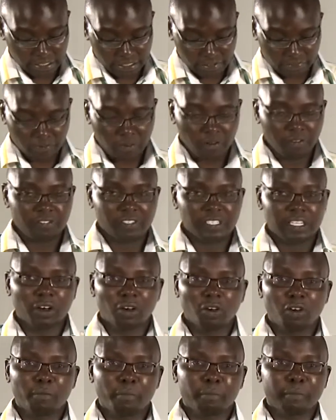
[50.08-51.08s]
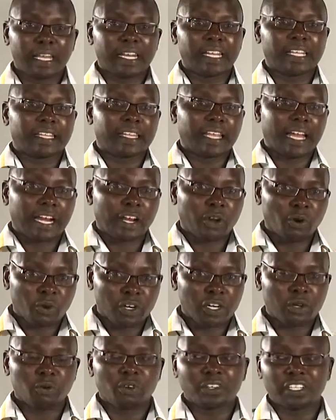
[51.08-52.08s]
involves now comparing the
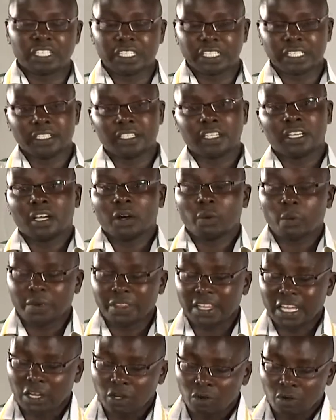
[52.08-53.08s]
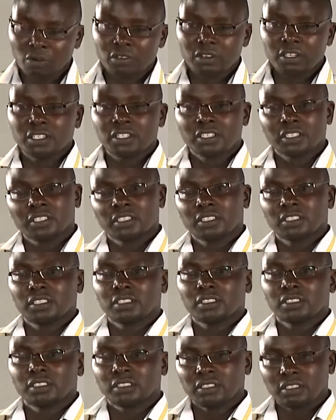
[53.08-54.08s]
unknown quantity with a known
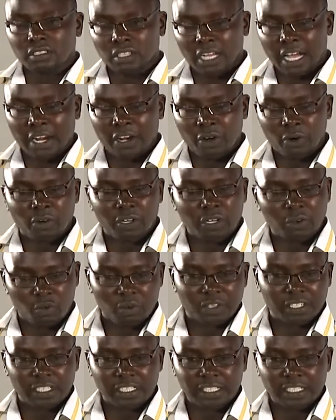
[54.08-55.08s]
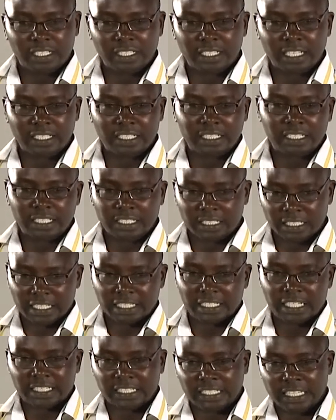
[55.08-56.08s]
unknown quantity. That is
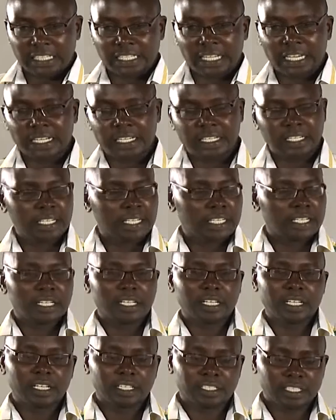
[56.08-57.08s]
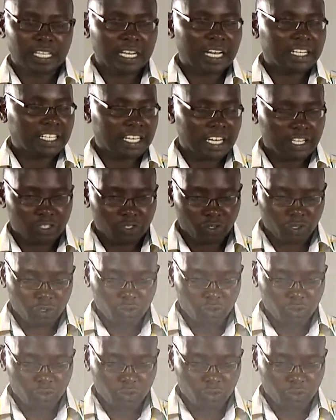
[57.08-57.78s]
the standard international